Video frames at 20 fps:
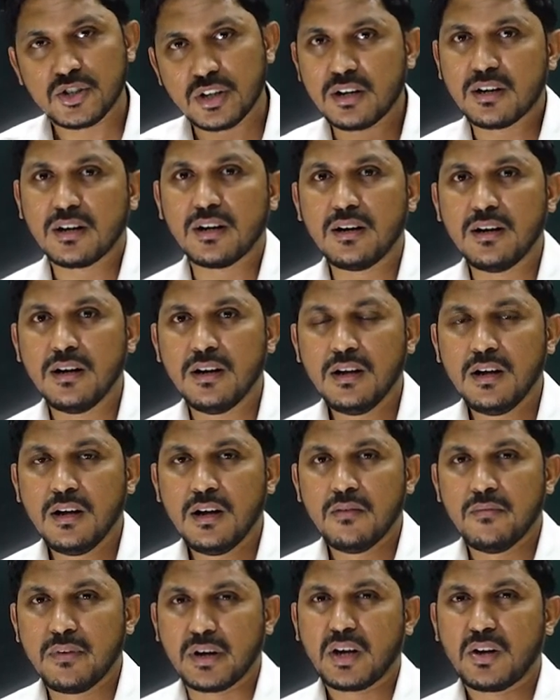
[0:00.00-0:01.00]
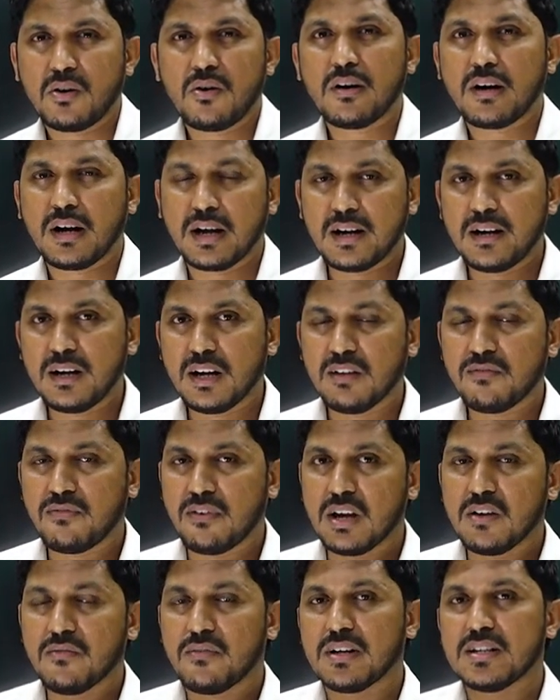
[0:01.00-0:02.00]
general, we cannot
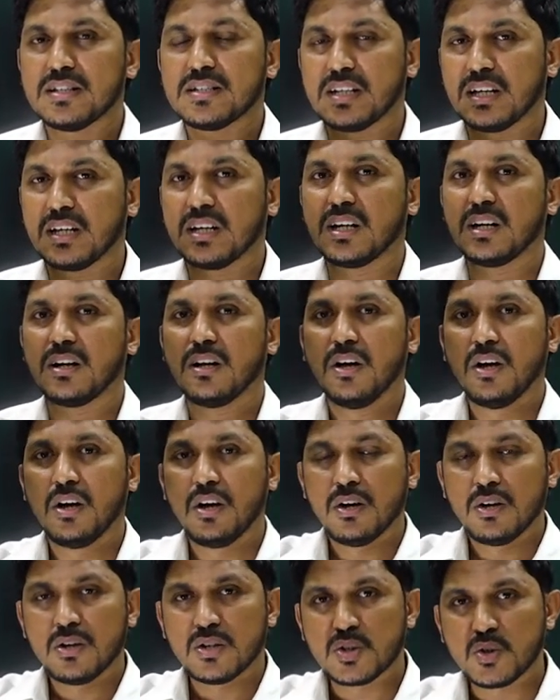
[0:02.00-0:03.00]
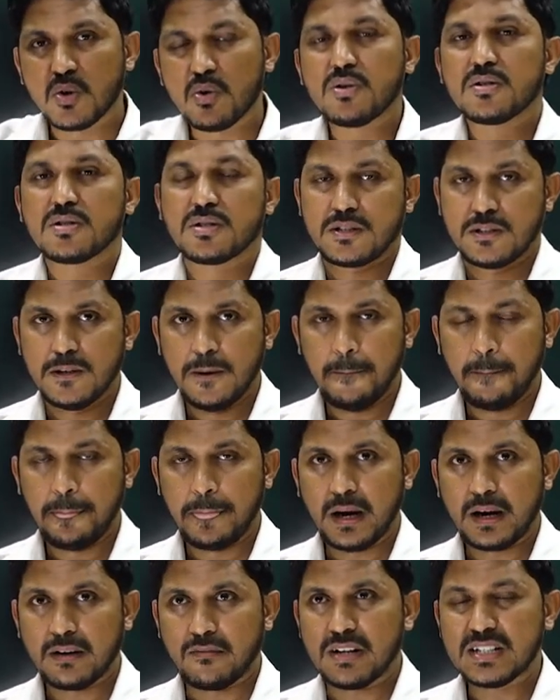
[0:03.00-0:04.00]
identify one single source
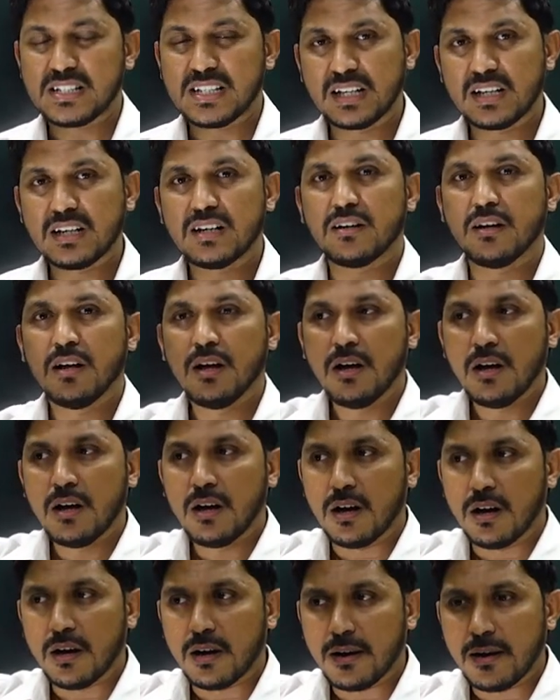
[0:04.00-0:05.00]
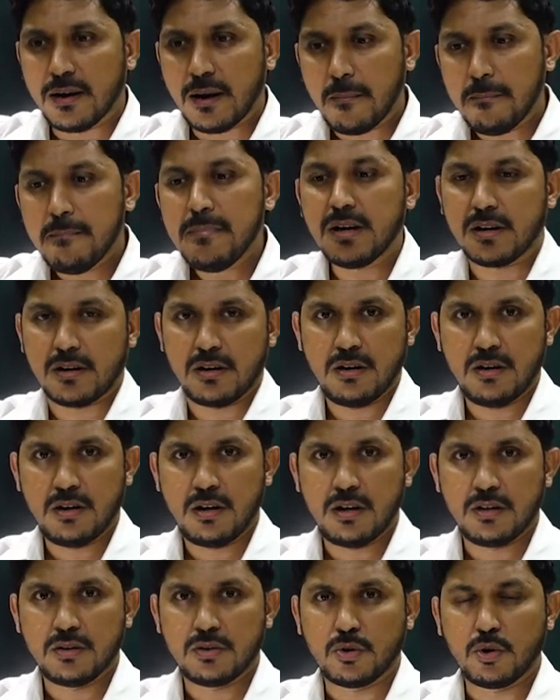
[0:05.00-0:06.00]
that one single uh, number
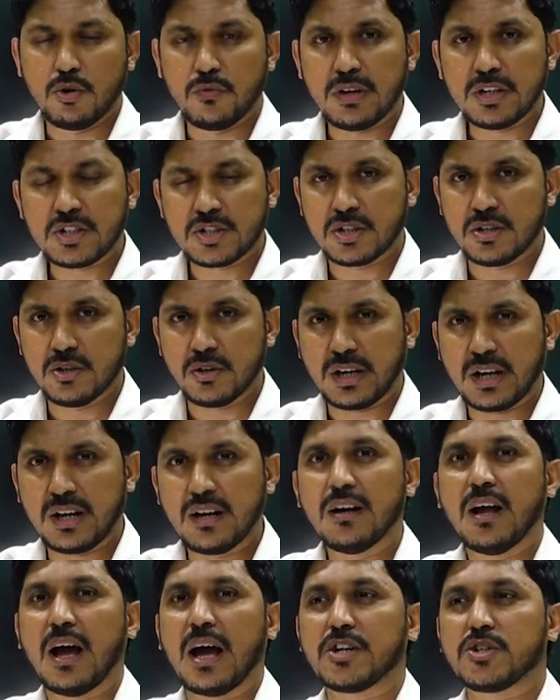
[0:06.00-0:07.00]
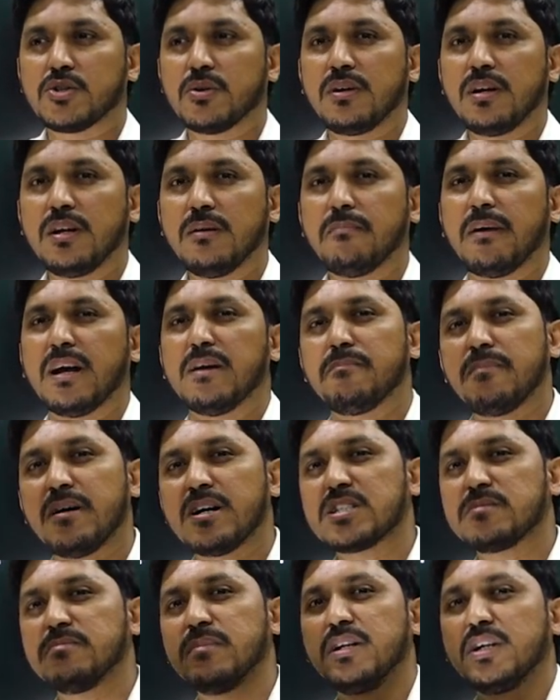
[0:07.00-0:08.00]
through which you can actually
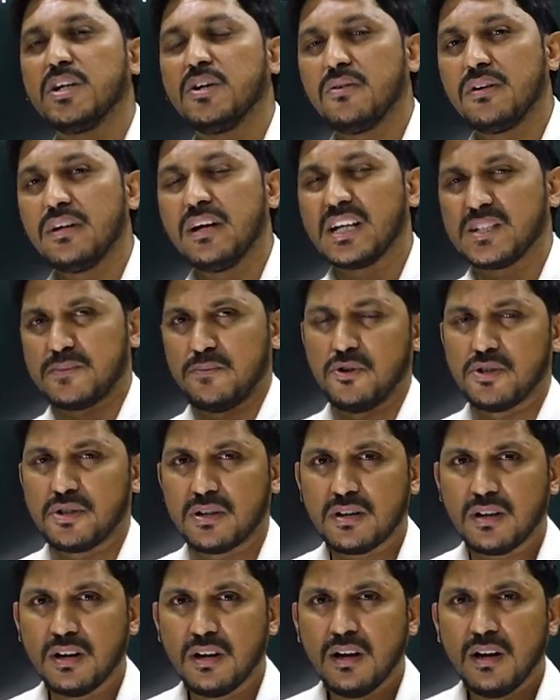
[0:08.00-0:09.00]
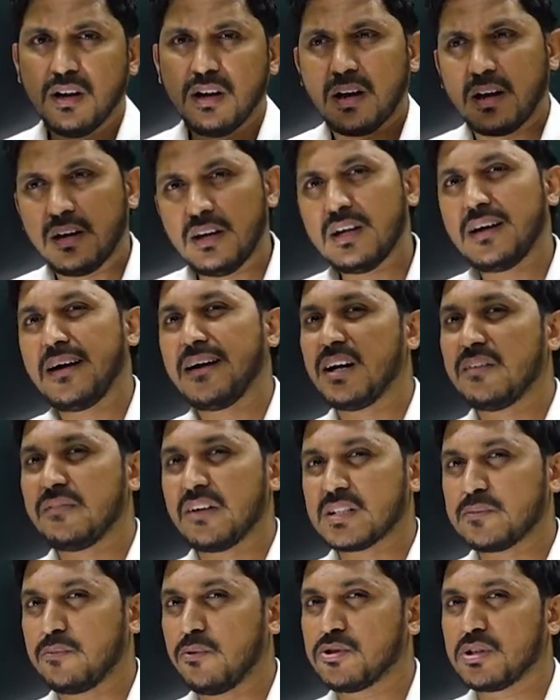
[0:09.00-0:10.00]
bypass mercury exposure. Any kind of
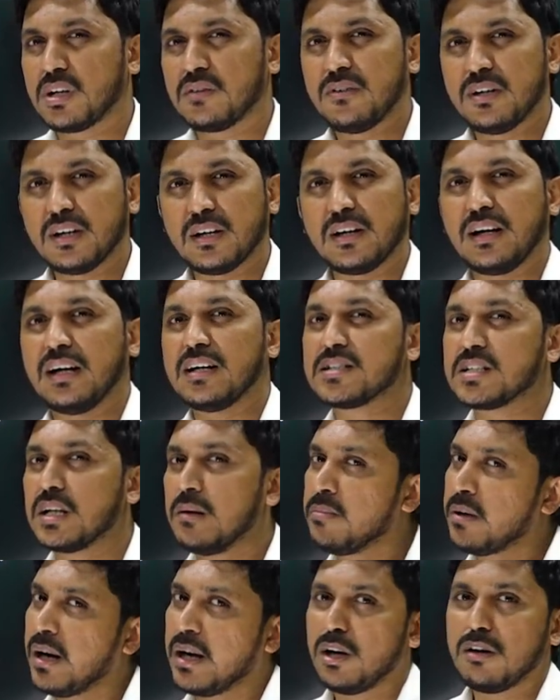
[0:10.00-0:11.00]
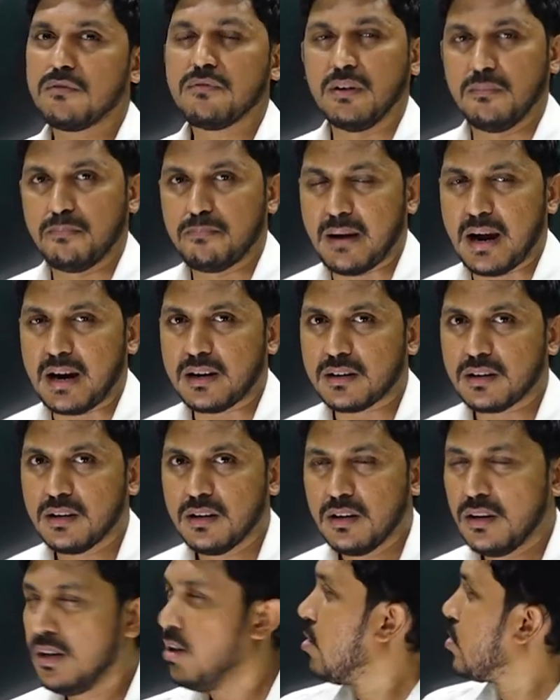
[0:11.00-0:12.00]
exposure will create some kind of impact.
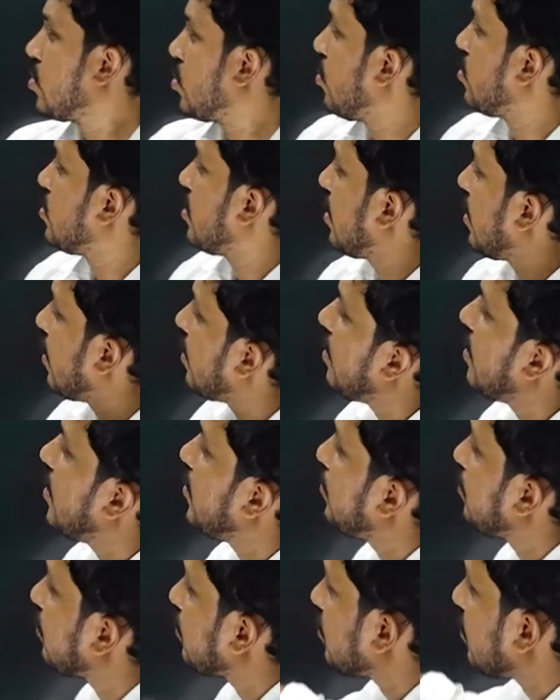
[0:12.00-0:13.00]
So, generally